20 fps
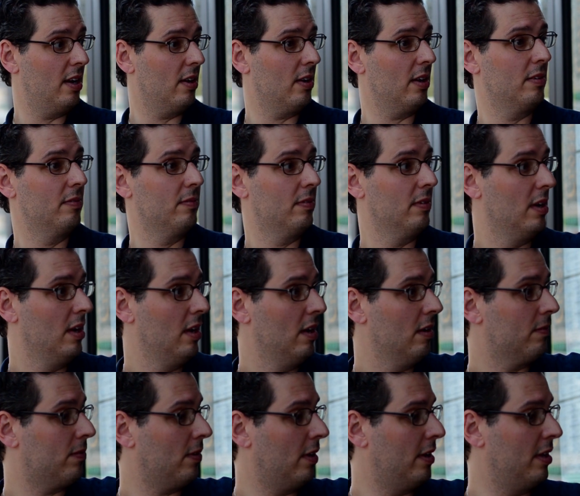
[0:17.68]
here
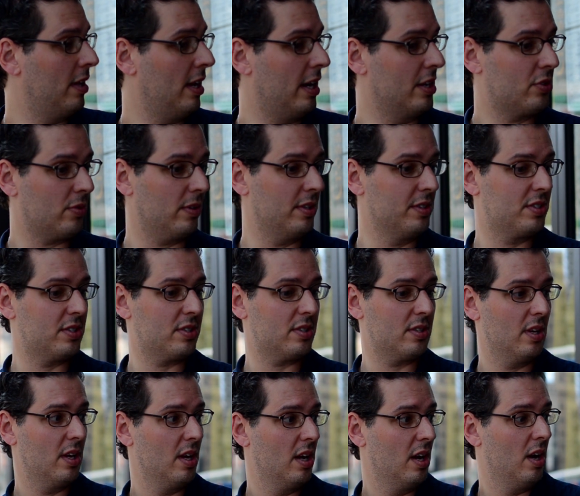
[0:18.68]
in front of the entrance
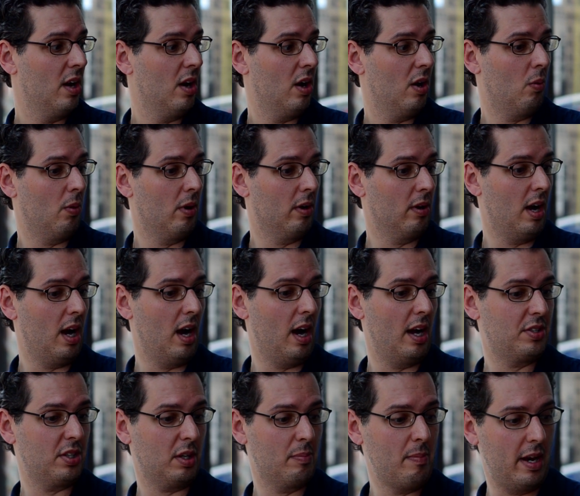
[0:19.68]
where
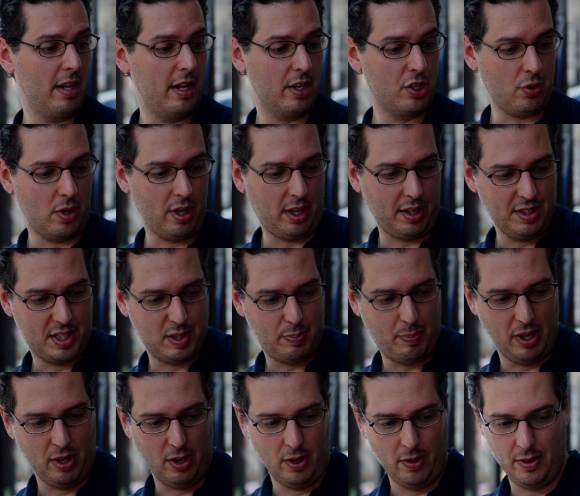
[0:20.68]
I took many a drunken
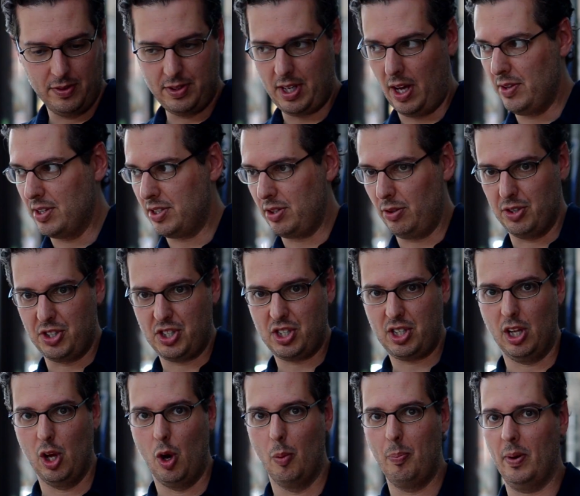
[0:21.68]
spill down this little
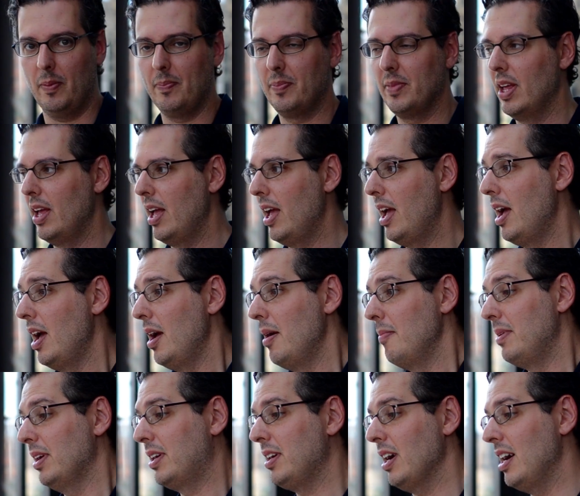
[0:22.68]
slope.
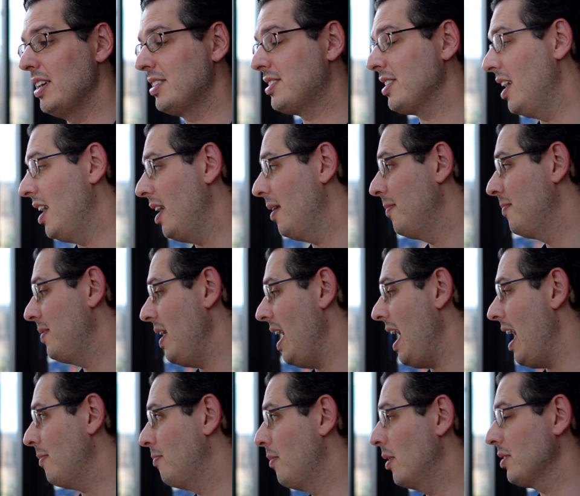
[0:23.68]
Because,
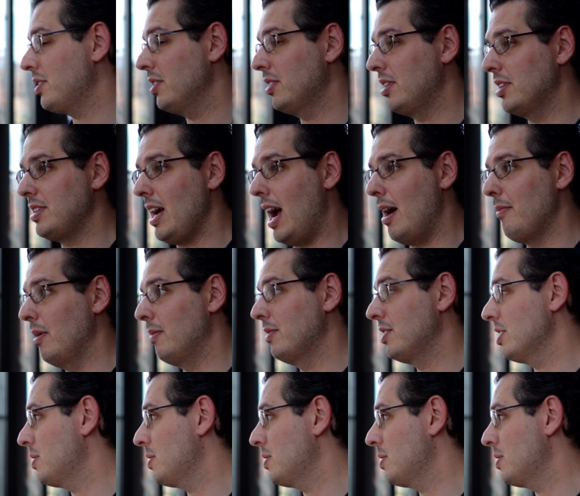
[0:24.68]
yeah, most of the time we would